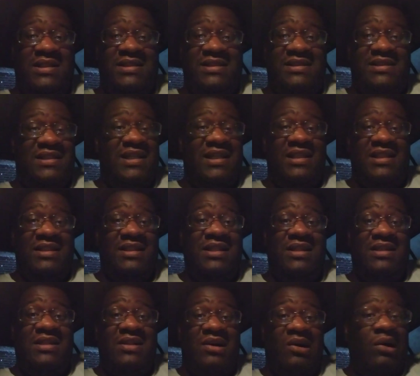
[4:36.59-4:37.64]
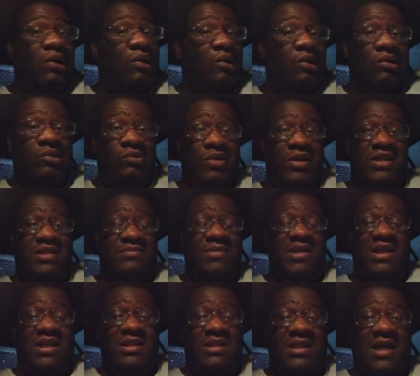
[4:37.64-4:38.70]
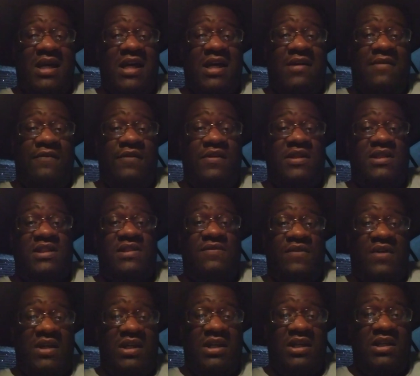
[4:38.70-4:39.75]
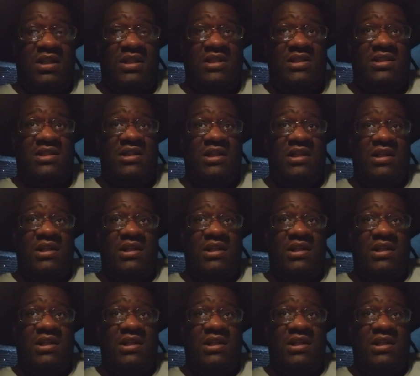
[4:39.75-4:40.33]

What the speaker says: Stan Lee always made time for his fans,